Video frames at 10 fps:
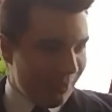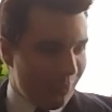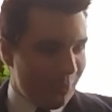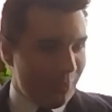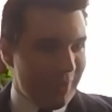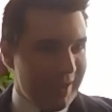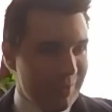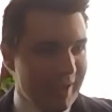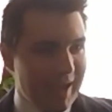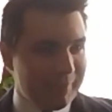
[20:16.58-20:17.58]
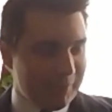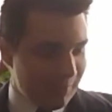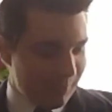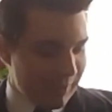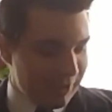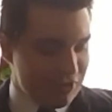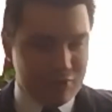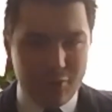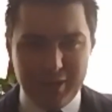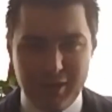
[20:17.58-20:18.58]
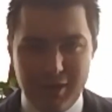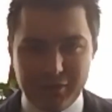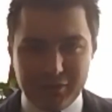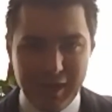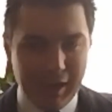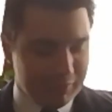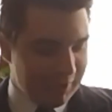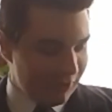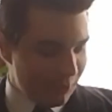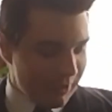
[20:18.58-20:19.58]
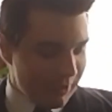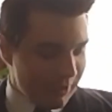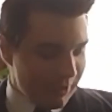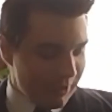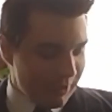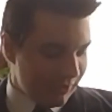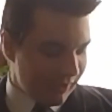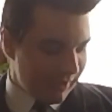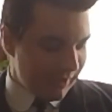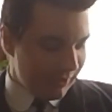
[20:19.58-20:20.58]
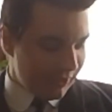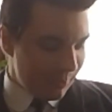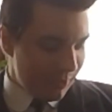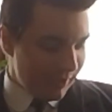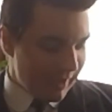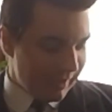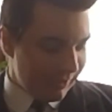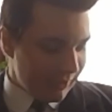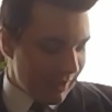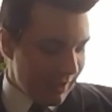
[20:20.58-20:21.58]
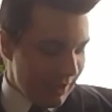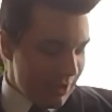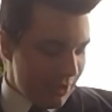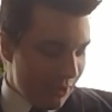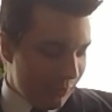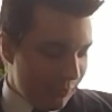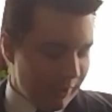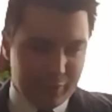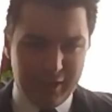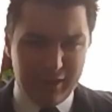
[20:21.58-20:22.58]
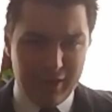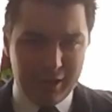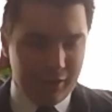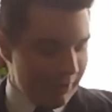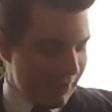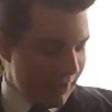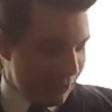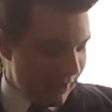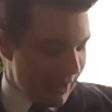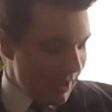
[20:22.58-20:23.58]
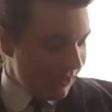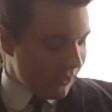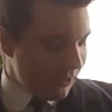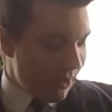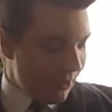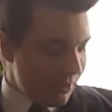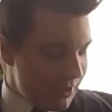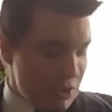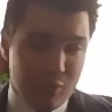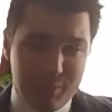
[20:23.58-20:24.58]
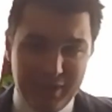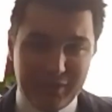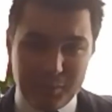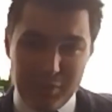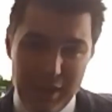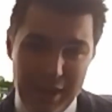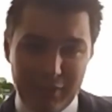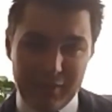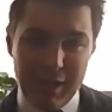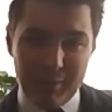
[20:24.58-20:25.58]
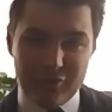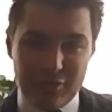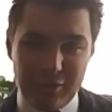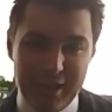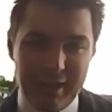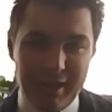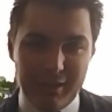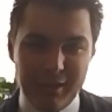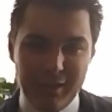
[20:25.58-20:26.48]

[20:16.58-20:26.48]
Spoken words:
we have to enjoy our surroundings. We're not just going to sit in something that is, filthy or ugly or anything. So you'll be surprised at how much cleaning